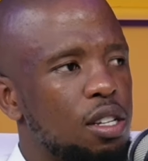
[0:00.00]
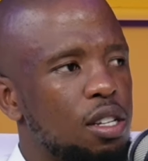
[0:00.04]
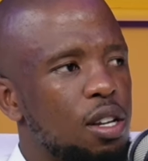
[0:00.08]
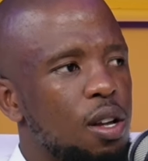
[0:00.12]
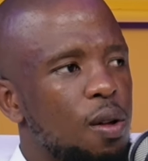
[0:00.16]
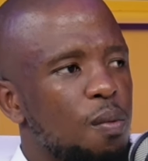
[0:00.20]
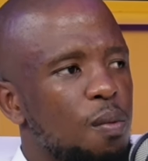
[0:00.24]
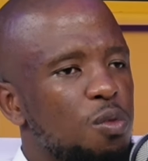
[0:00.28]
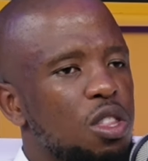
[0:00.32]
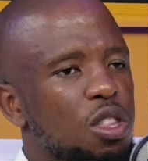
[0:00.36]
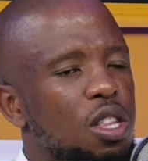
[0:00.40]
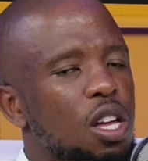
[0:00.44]

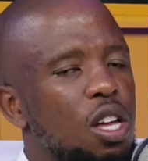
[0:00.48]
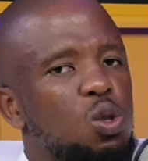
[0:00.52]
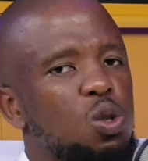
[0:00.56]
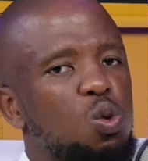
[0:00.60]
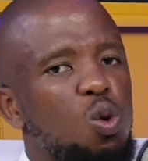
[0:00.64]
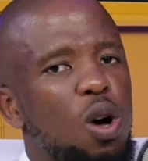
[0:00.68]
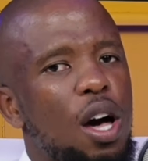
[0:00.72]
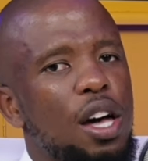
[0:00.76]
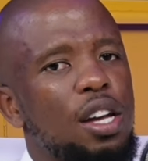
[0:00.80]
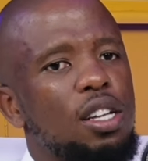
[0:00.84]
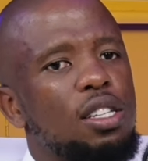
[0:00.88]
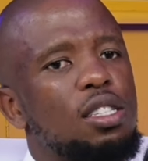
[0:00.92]
Eish. That's
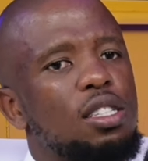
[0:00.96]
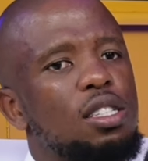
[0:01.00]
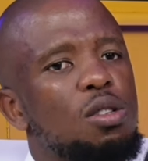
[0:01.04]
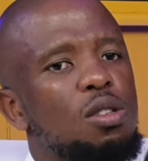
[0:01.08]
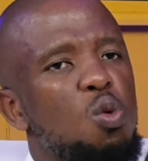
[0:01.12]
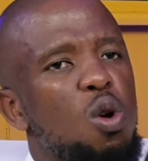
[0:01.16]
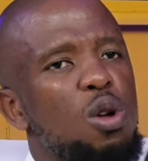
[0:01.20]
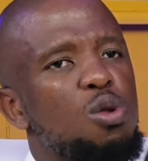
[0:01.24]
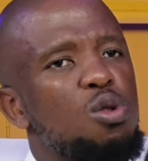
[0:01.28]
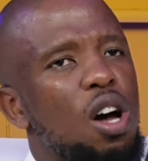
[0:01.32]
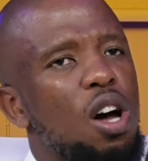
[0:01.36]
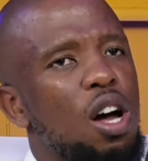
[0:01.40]
why it's
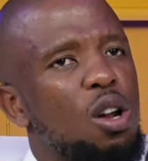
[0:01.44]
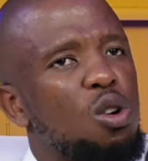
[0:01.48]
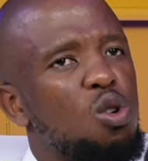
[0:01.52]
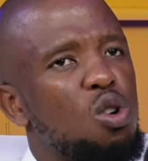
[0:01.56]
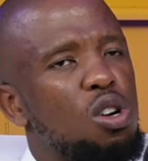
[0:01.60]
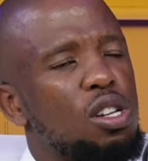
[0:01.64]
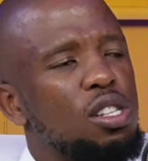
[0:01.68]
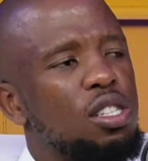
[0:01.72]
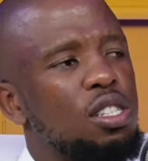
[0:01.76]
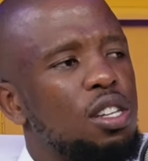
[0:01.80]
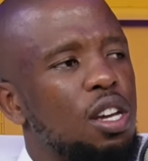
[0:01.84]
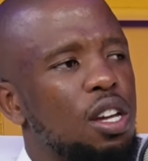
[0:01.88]
when you're
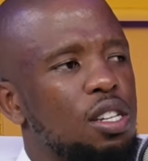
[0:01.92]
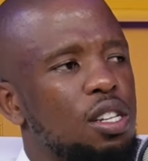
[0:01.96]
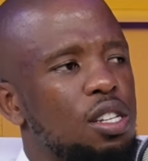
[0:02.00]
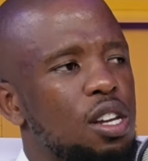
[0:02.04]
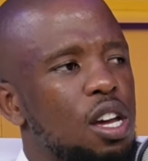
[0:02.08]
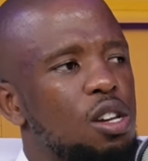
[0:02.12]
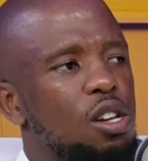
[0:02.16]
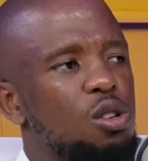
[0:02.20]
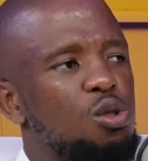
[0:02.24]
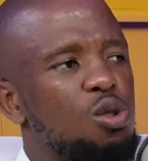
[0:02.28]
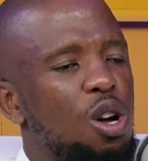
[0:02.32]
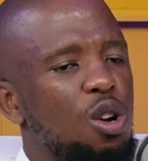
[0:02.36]
anointed
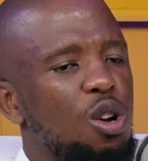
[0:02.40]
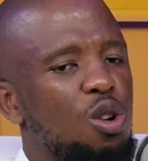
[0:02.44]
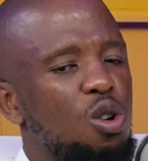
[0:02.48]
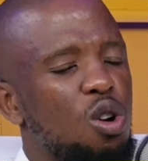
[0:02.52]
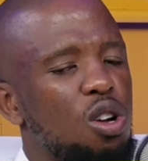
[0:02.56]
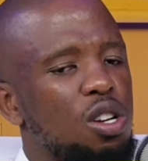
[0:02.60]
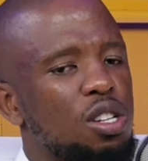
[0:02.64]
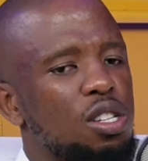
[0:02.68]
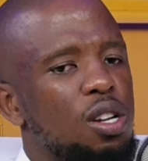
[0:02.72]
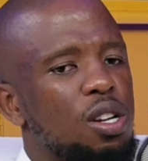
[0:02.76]
and you are not